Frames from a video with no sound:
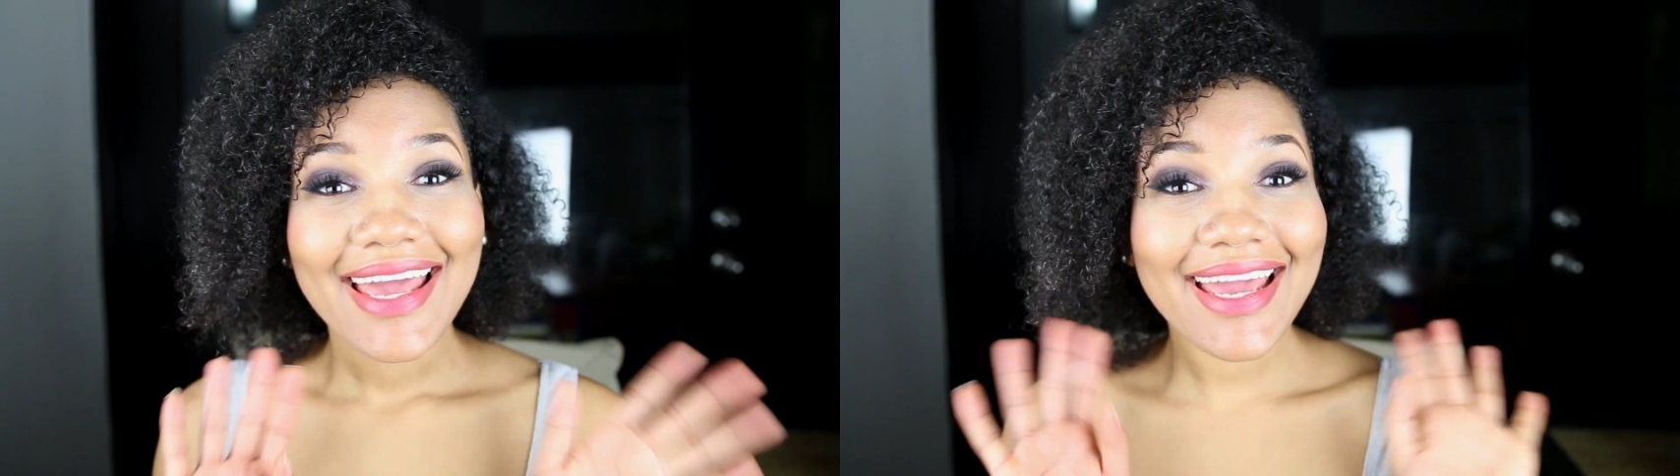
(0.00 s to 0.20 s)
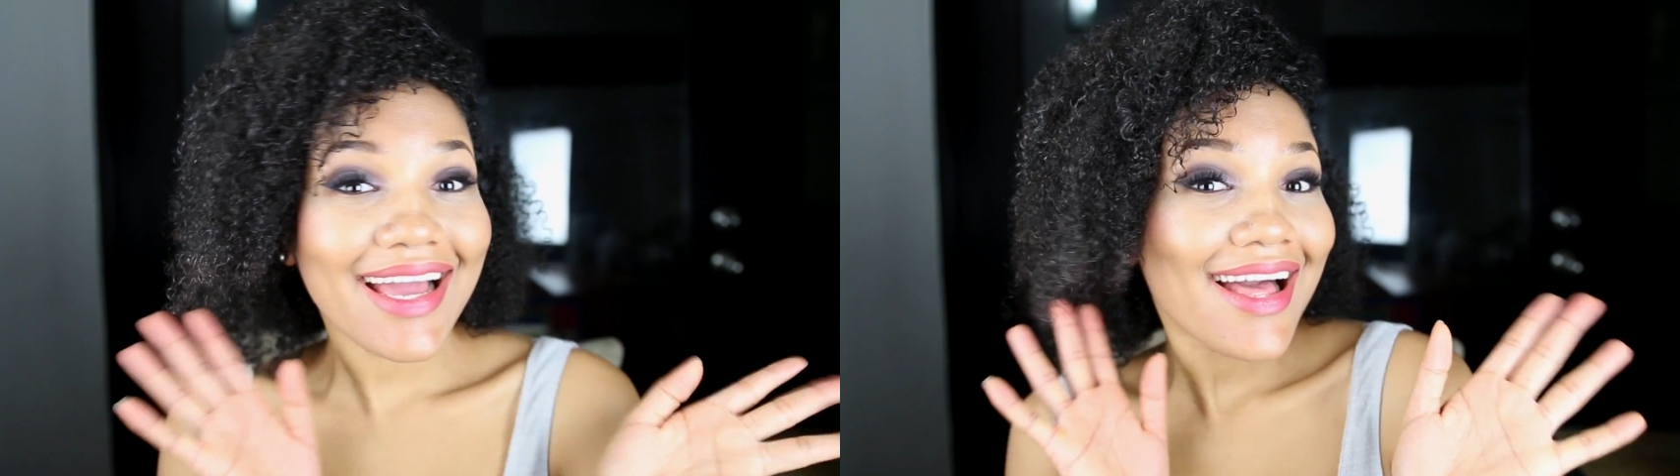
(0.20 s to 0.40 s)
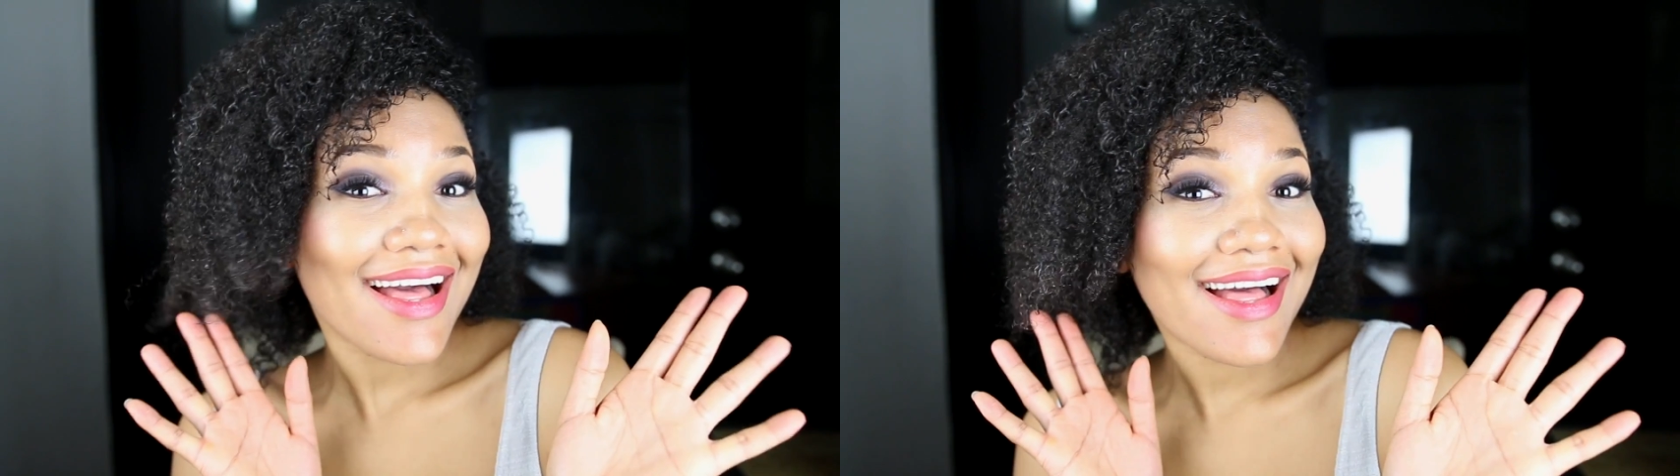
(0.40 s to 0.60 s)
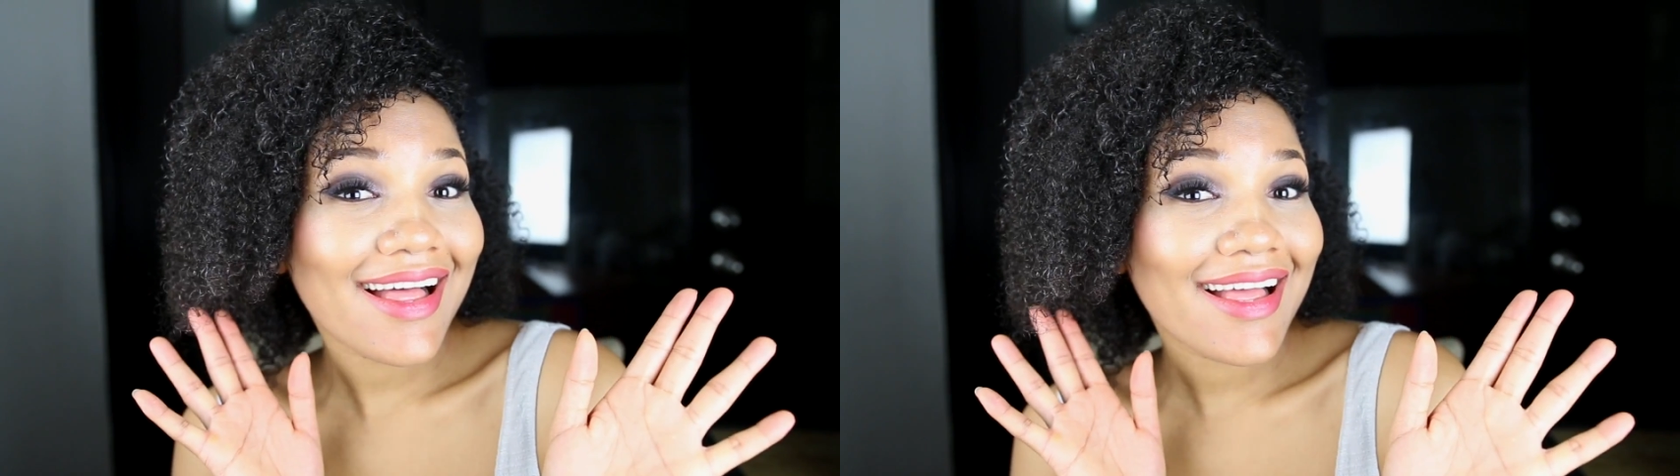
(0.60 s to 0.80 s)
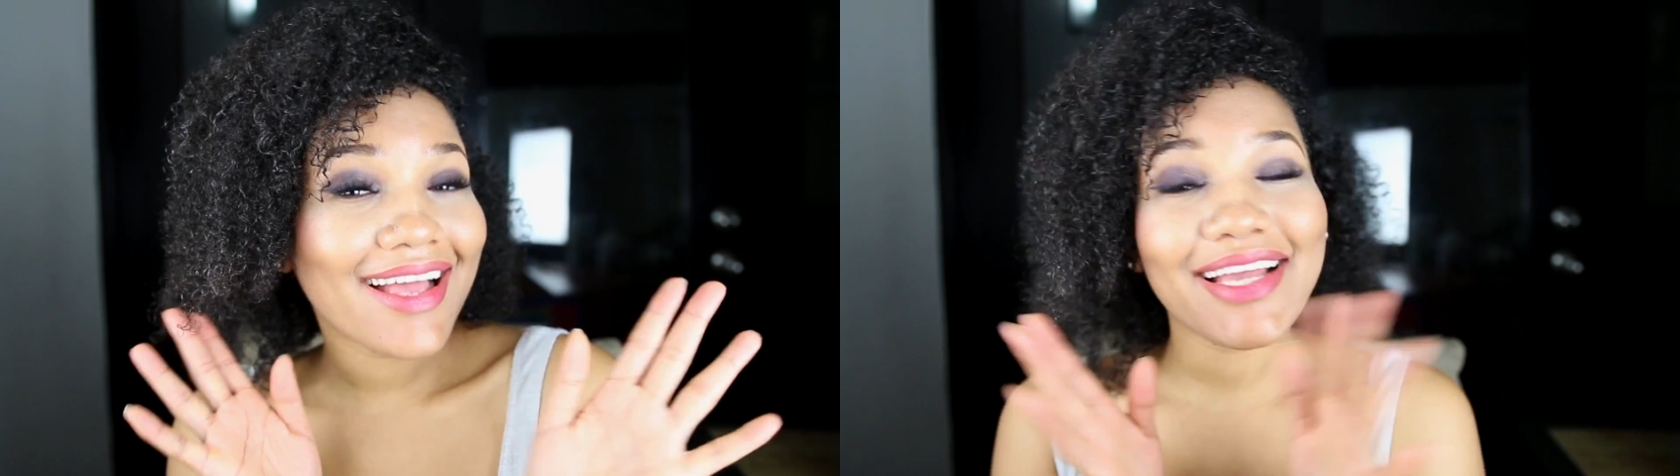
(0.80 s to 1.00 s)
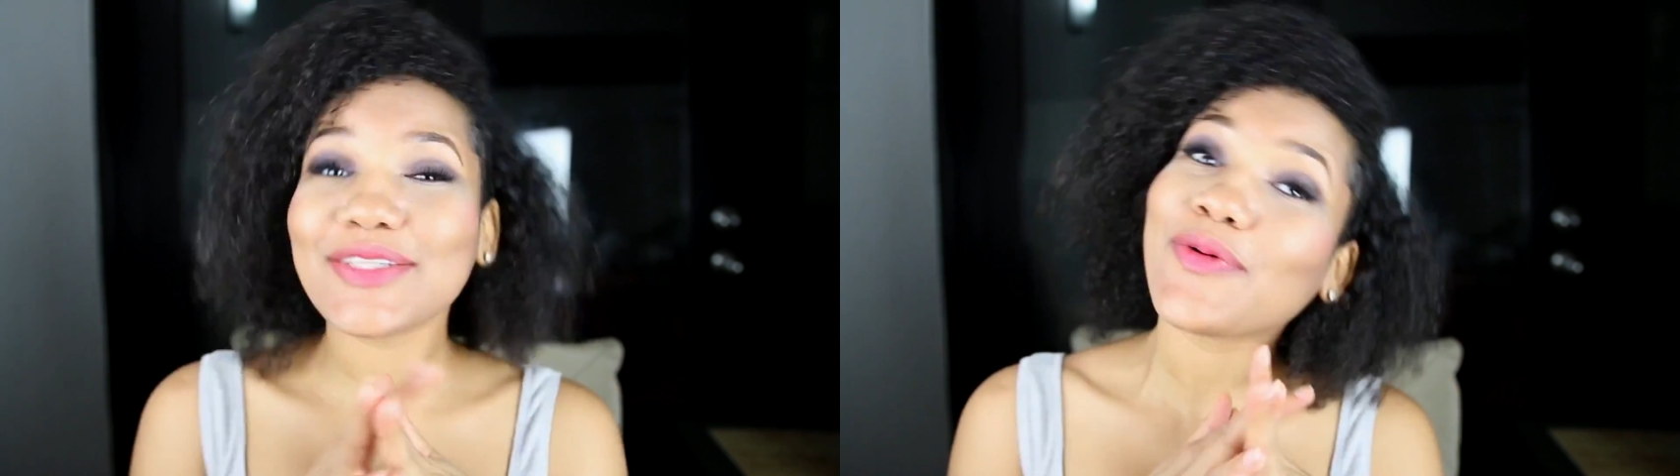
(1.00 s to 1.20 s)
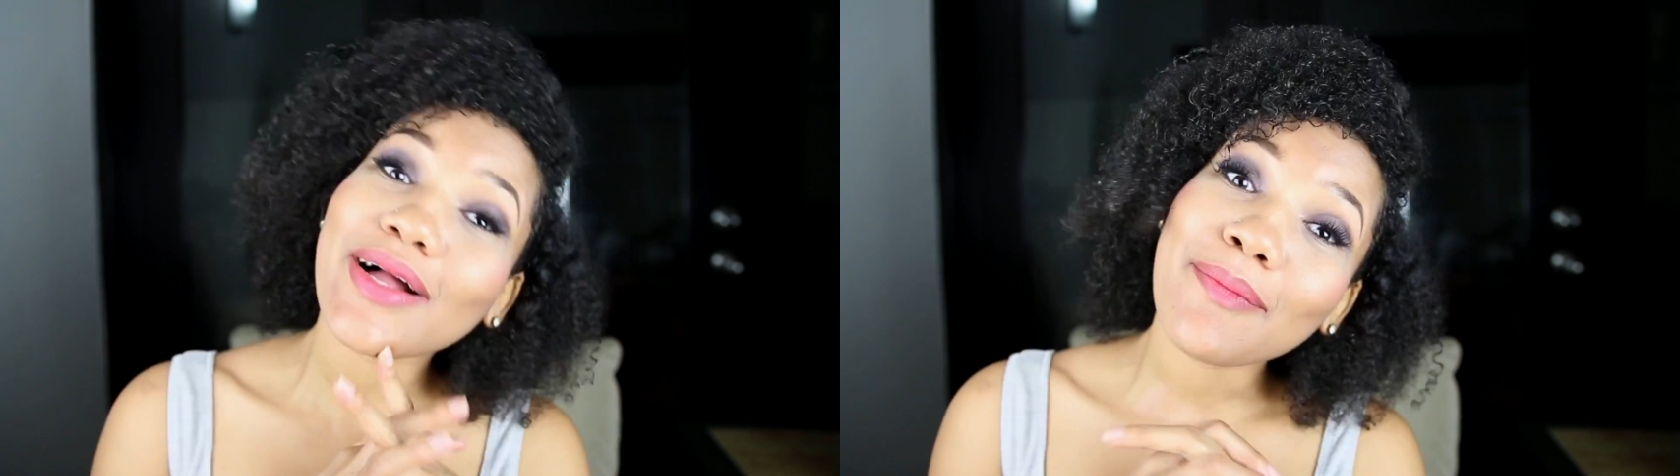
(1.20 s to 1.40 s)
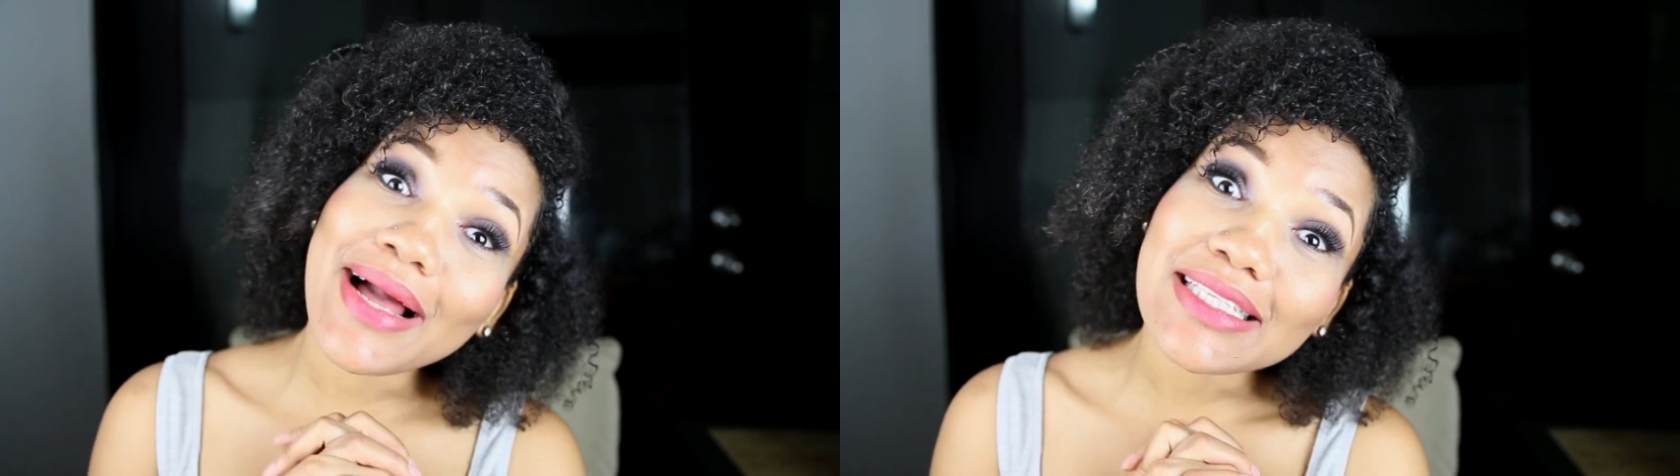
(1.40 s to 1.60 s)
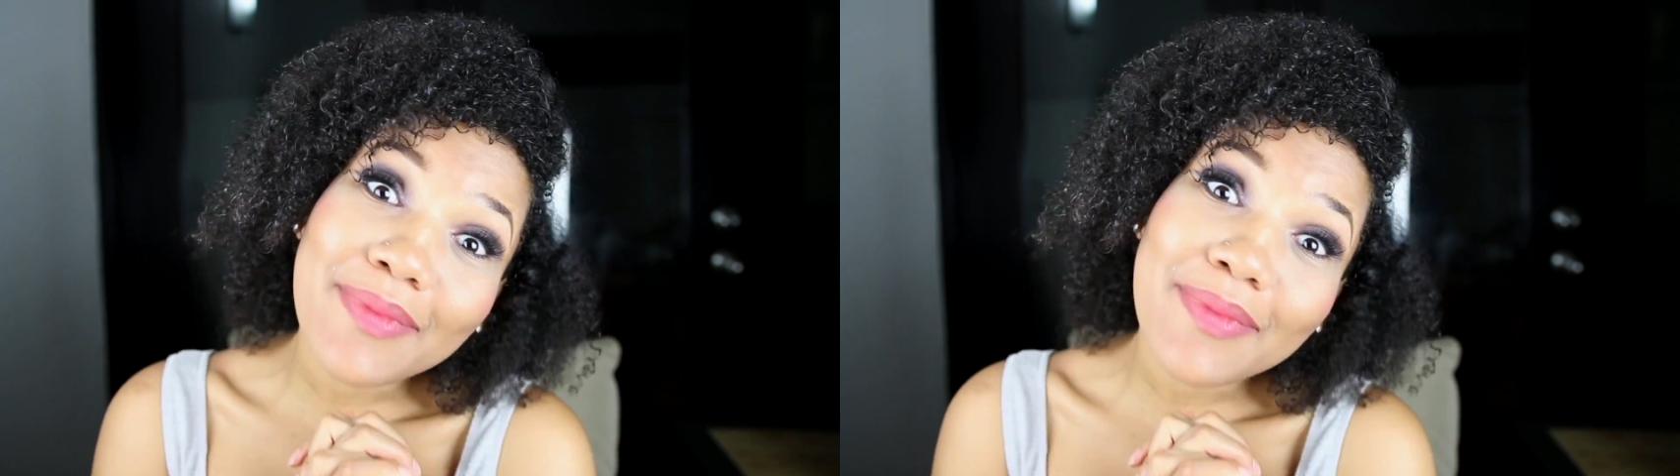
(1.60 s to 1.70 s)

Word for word: Hey guys, welcome back